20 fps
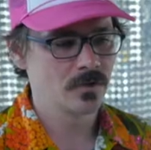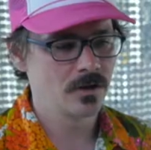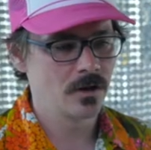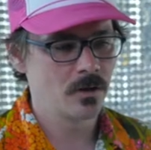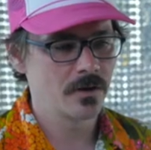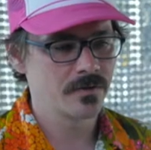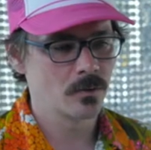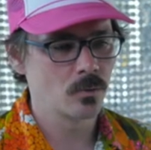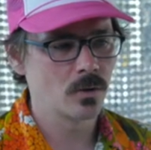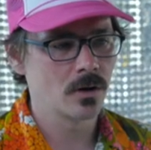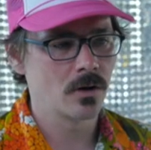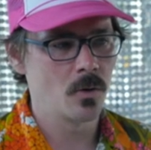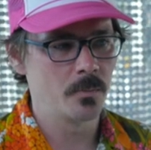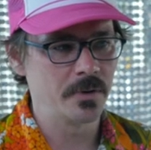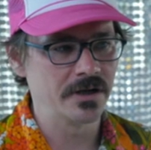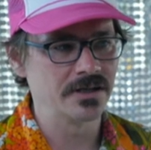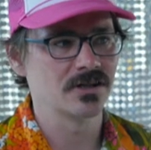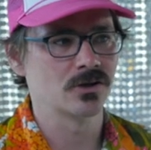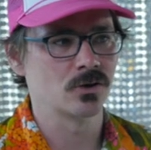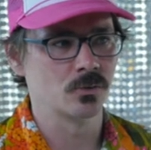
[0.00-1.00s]
You know, I think we're
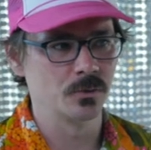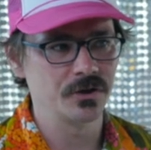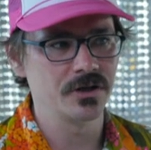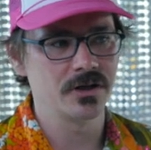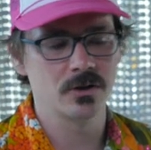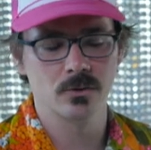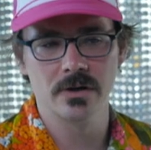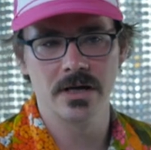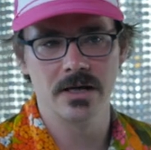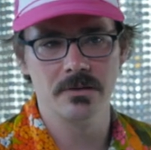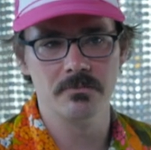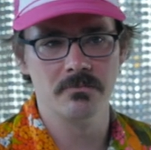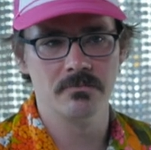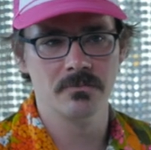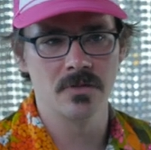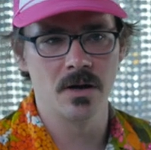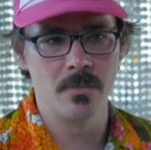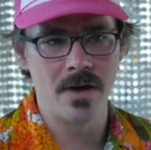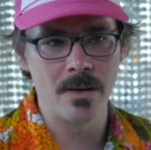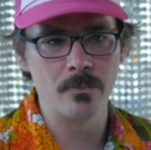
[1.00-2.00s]
hoping to really create
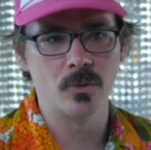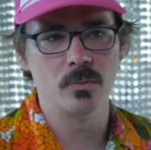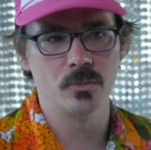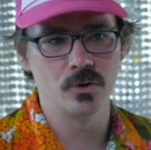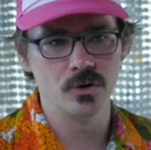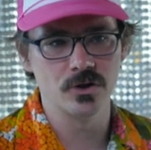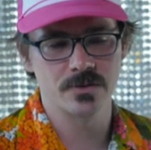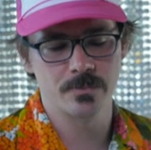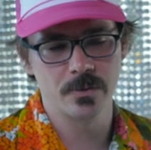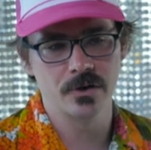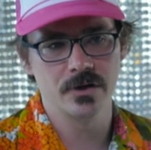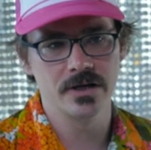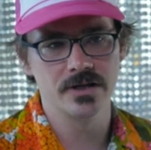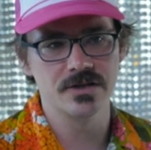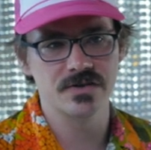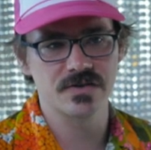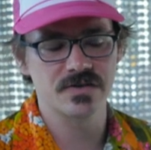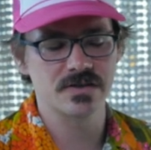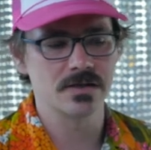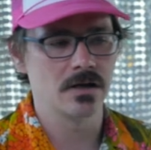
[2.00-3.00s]
a memorable
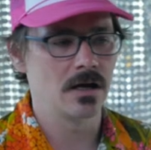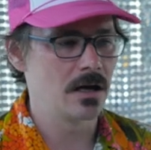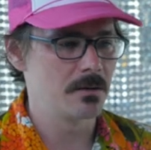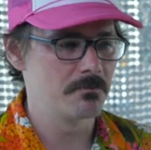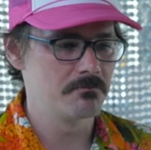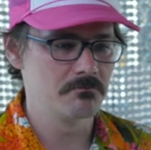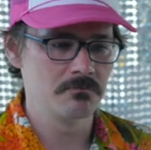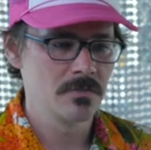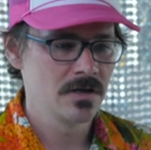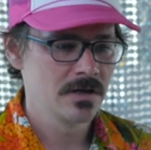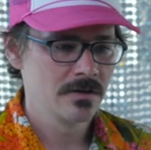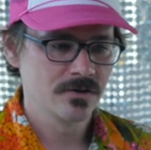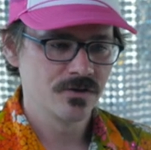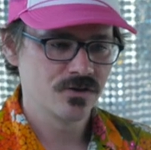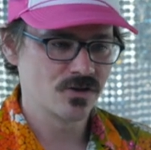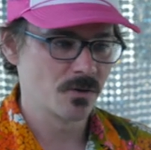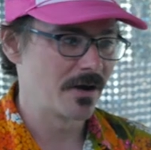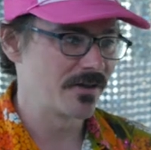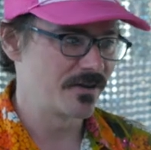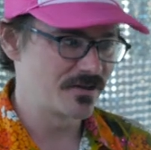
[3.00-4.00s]
experience um,
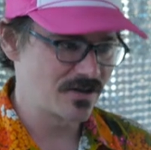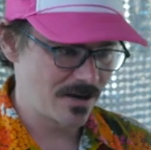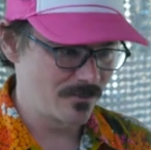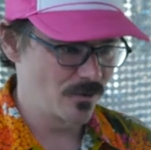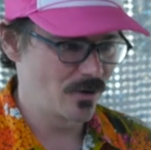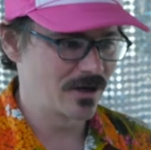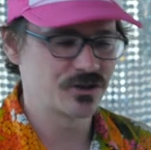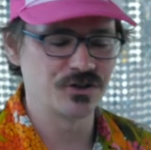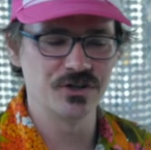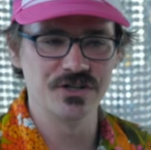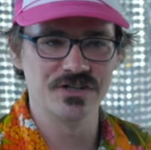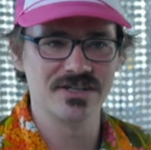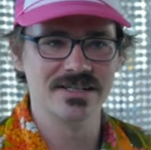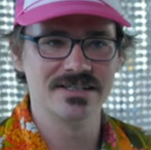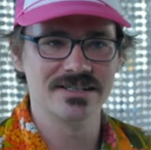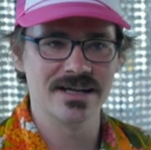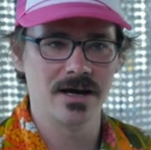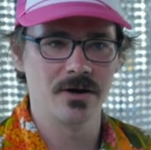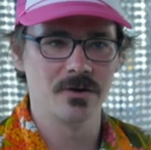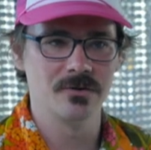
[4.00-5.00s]
so by the time you actually
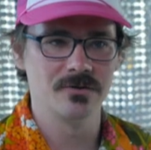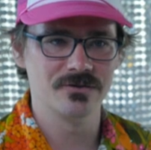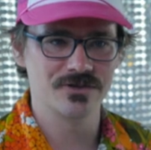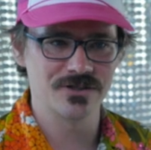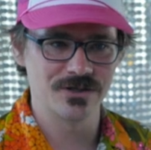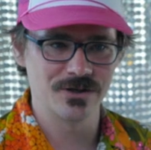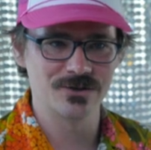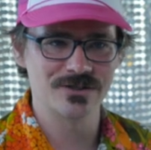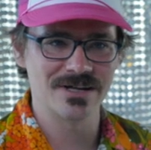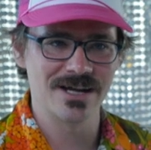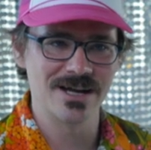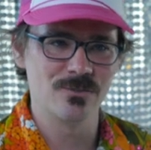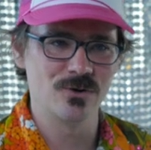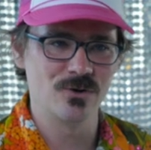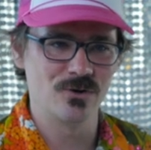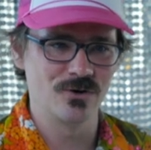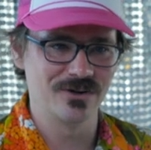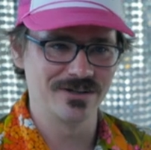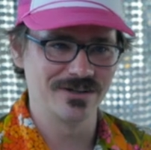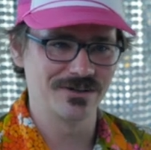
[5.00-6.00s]
sit down to your
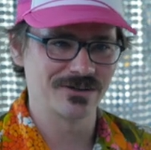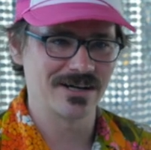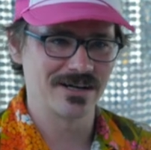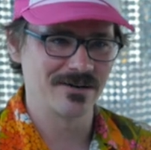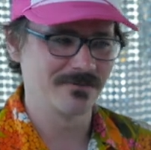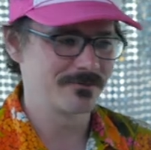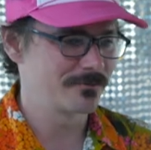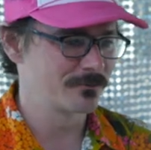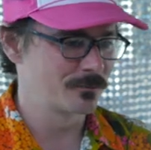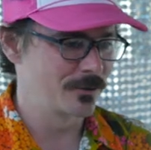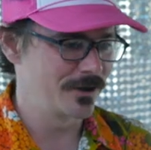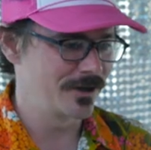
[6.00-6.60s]
table and you're kind of